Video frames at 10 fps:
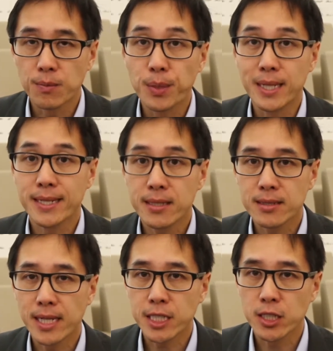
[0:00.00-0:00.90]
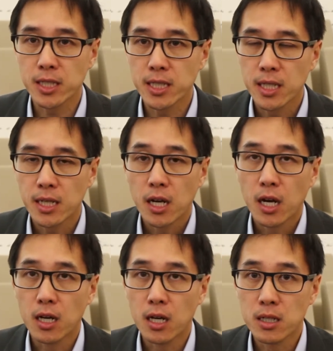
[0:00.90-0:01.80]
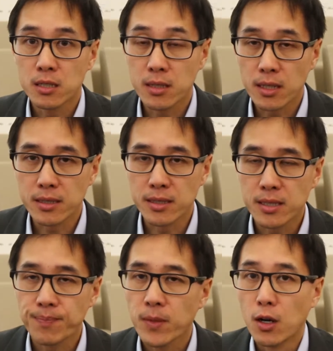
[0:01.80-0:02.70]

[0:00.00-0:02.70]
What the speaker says: but it is actually started.